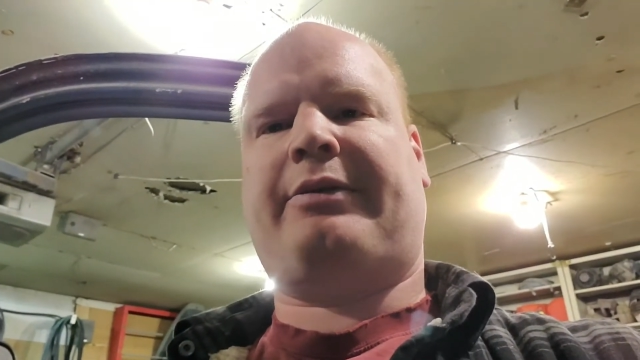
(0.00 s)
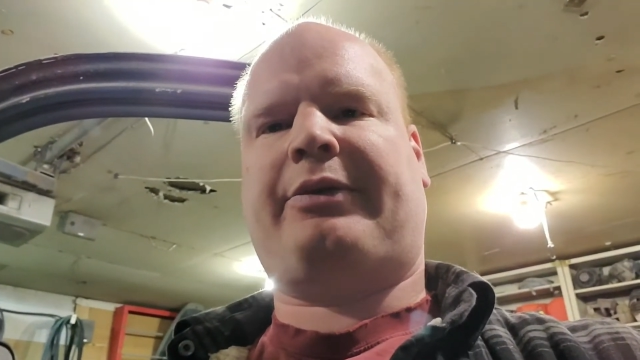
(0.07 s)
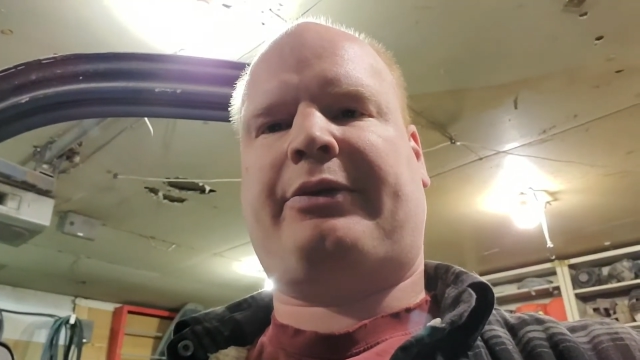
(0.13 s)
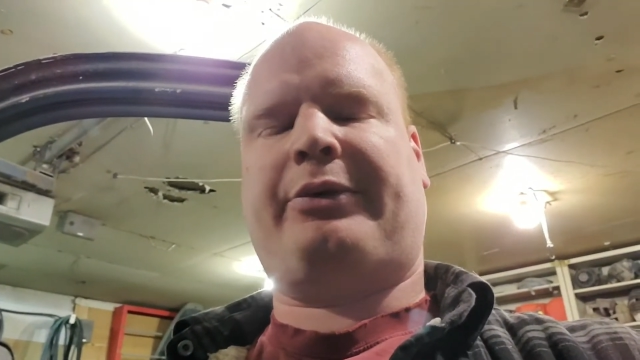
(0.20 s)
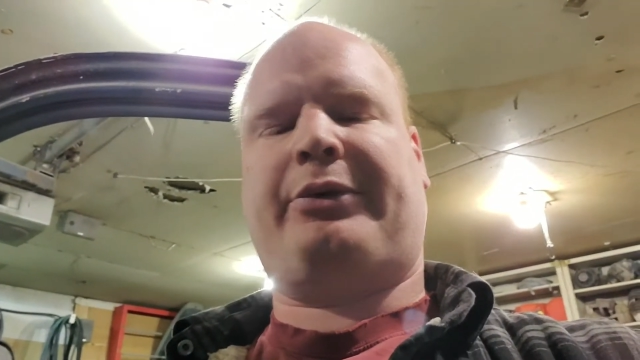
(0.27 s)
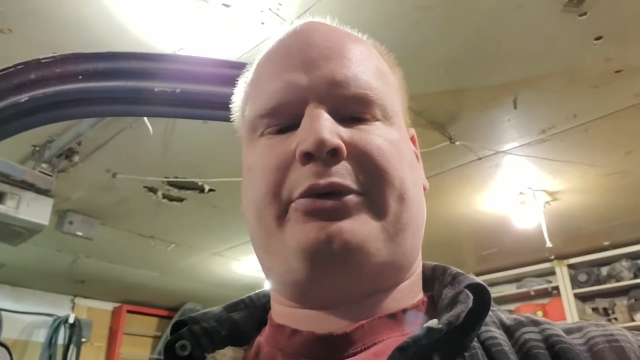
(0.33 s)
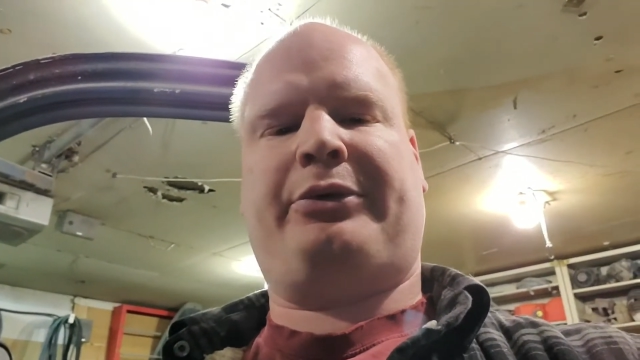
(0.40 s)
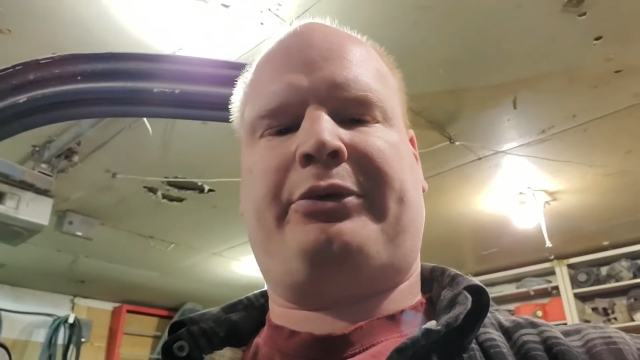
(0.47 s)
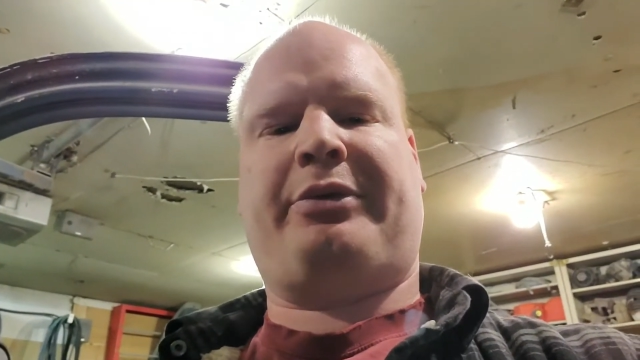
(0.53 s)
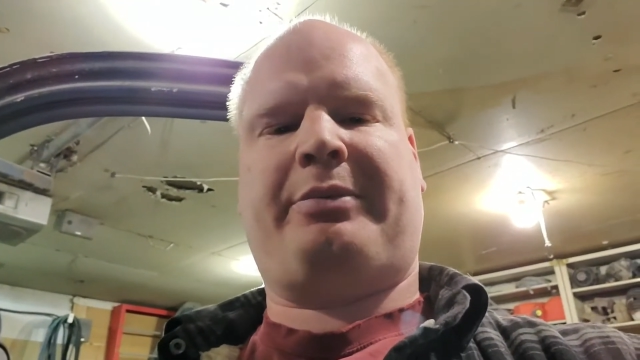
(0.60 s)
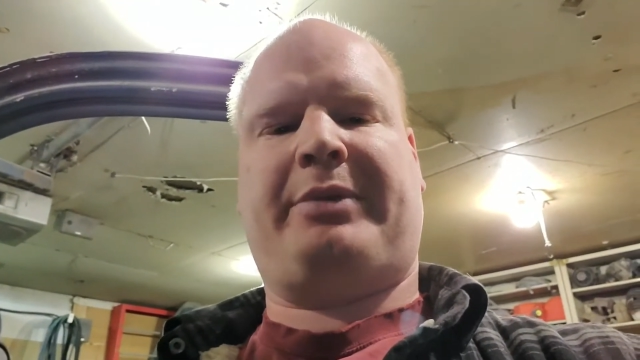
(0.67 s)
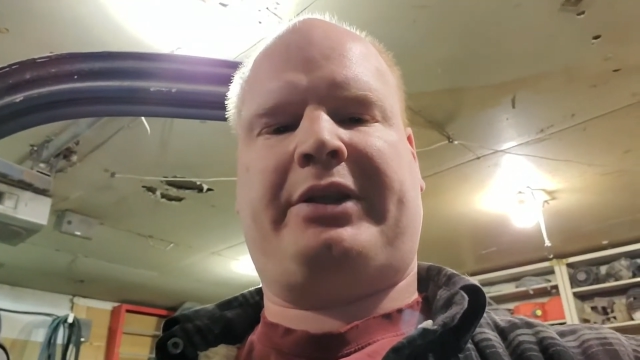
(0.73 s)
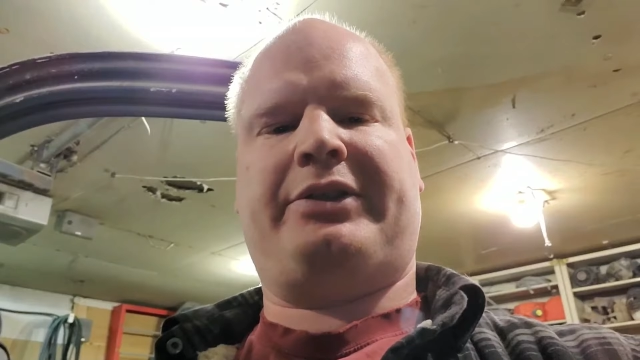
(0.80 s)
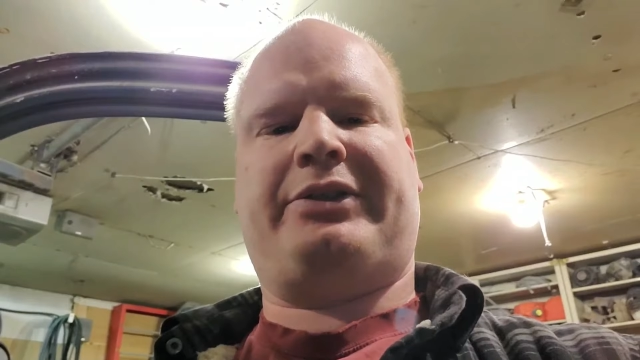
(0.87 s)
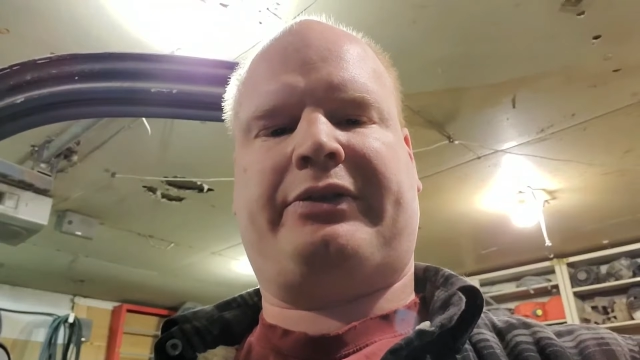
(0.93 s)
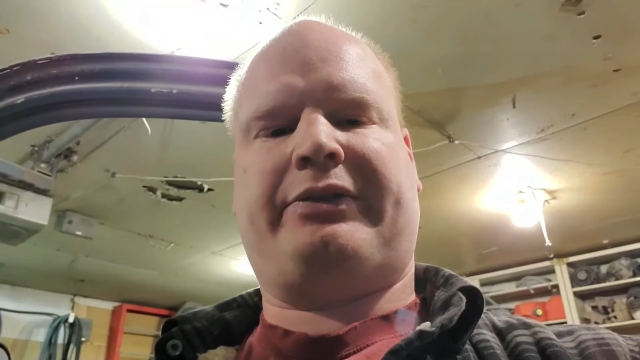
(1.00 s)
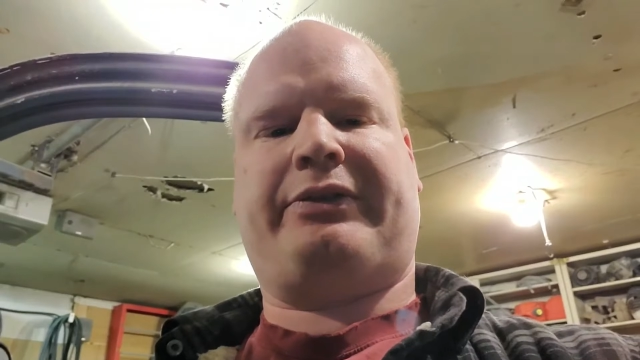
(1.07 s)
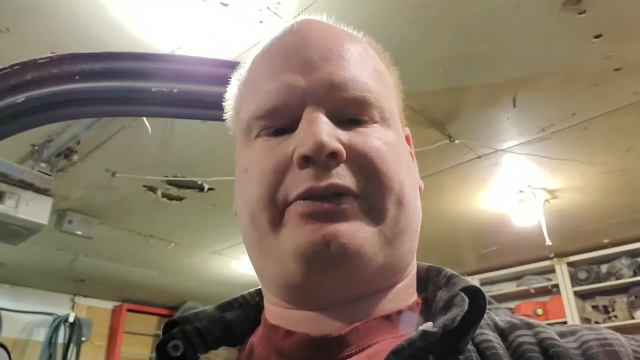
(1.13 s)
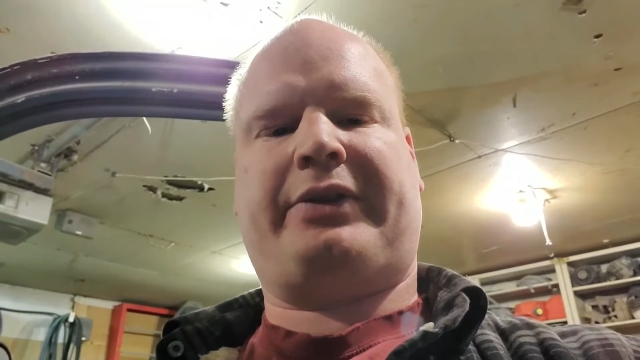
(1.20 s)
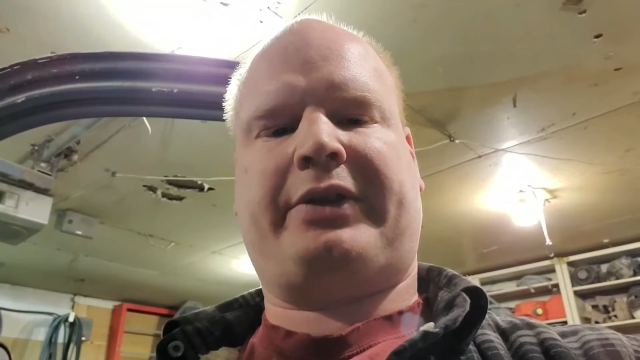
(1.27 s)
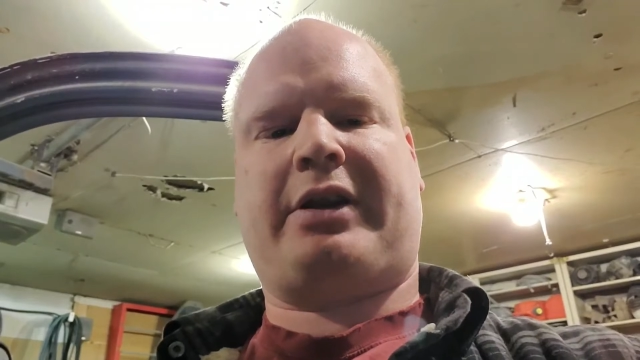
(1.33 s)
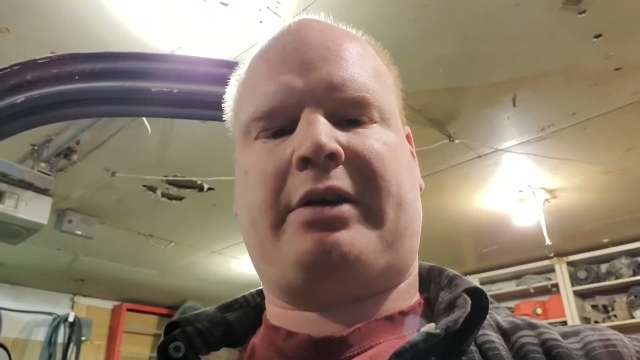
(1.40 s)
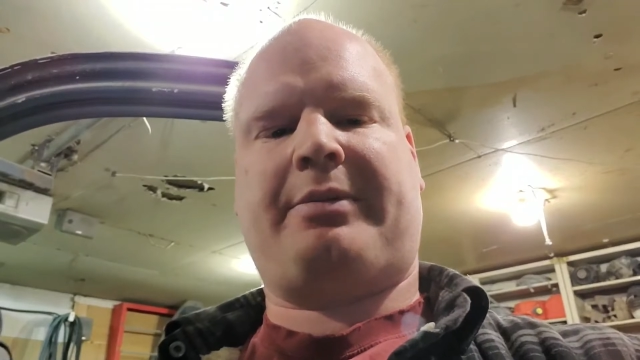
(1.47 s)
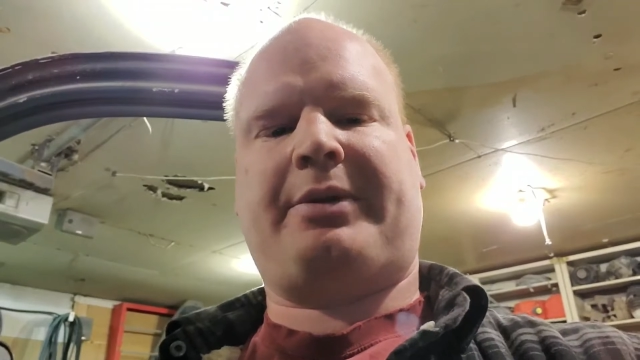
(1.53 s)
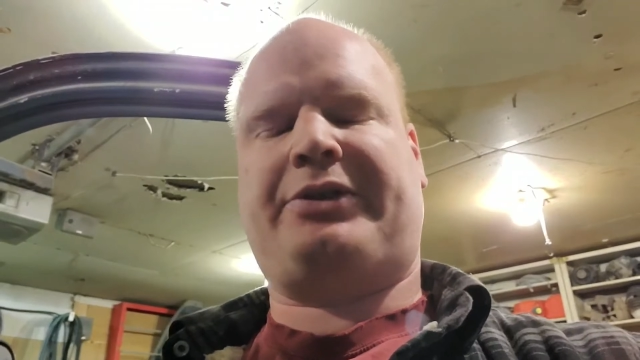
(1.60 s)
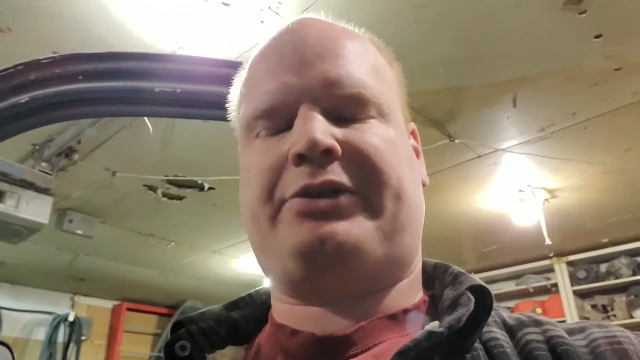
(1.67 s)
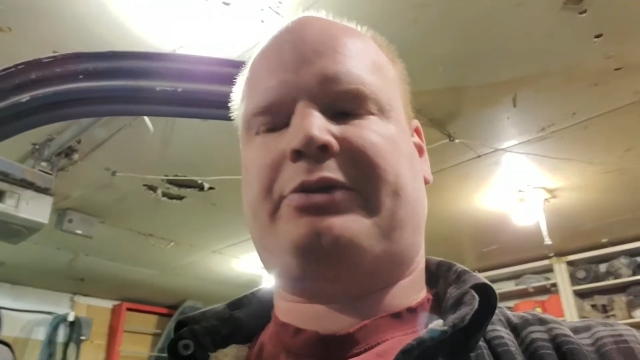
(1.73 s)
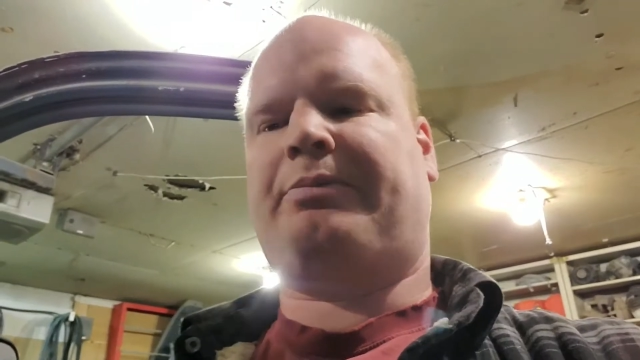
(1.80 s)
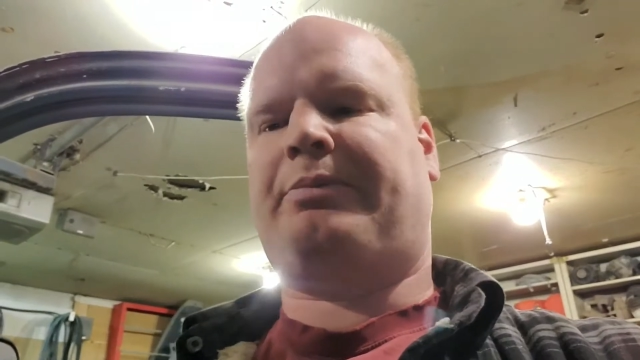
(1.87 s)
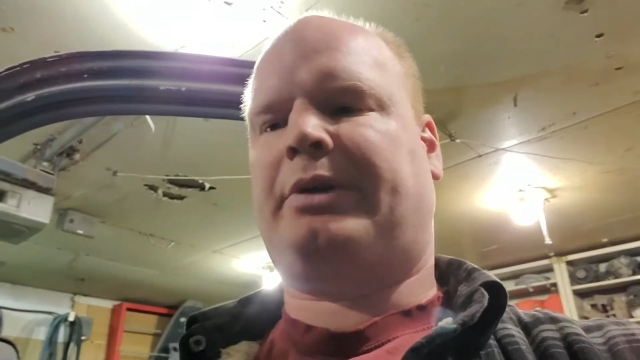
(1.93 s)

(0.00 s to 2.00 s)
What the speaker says: through the means of the comments